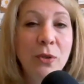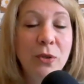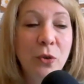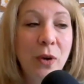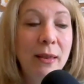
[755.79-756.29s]
which
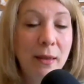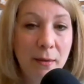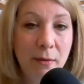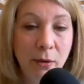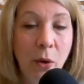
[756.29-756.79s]
is great,
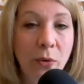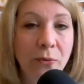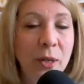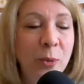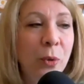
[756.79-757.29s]
the local
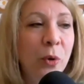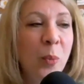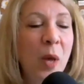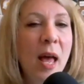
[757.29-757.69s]
Facebook group.